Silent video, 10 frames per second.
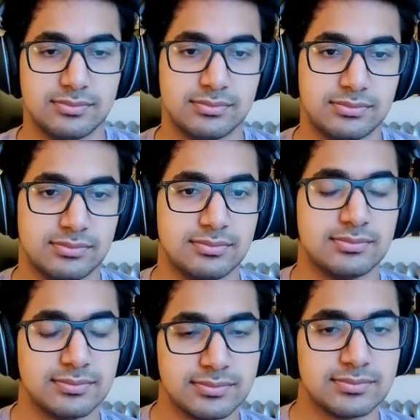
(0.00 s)

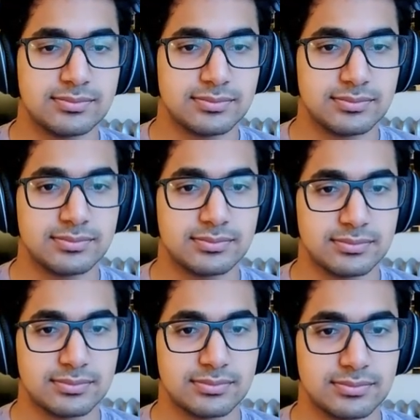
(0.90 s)

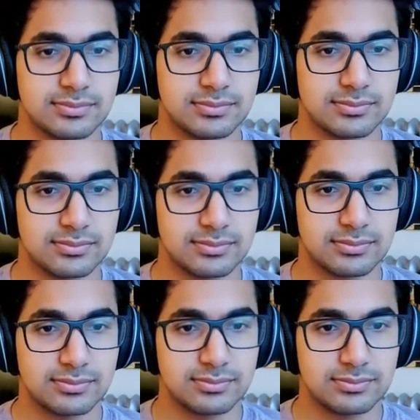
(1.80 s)

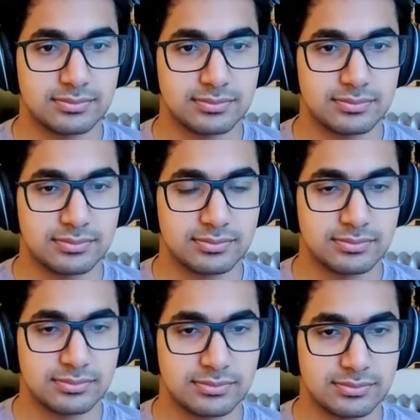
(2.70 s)

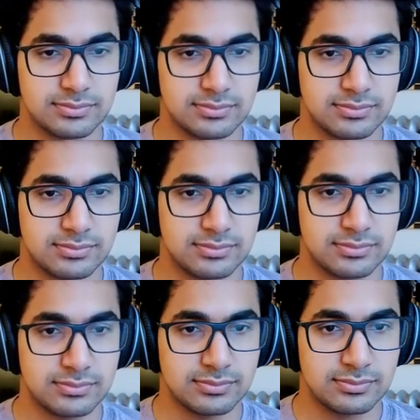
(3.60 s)

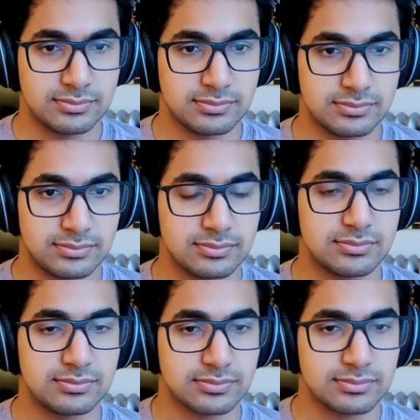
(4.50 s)

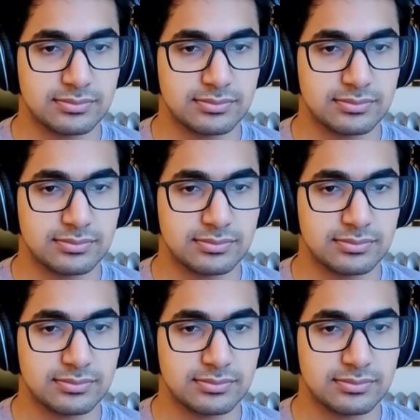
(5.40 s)
This person isn't speaking.